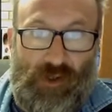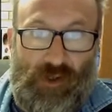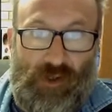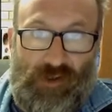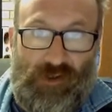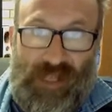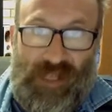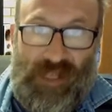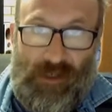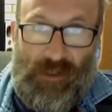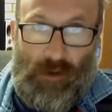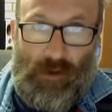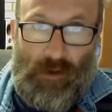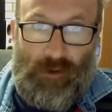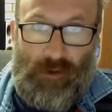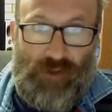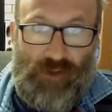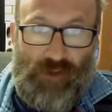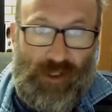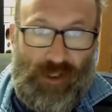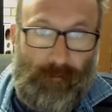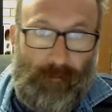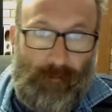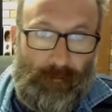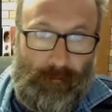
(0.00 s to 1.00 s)
new
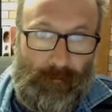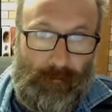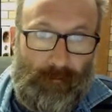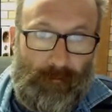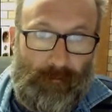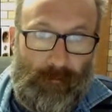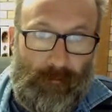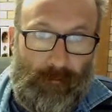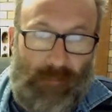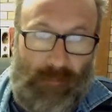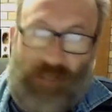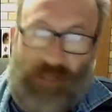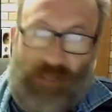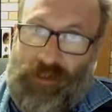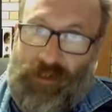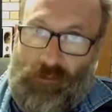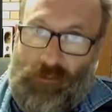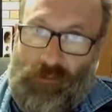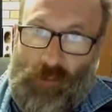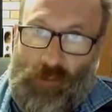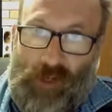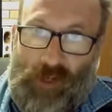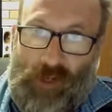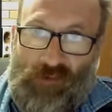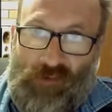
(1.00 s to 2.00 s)
technology. That
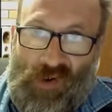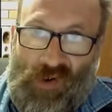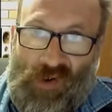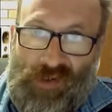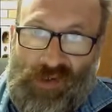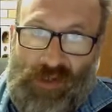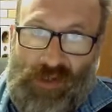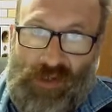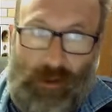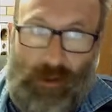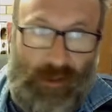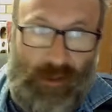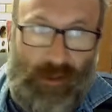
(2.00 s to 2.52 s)
didn't read right, did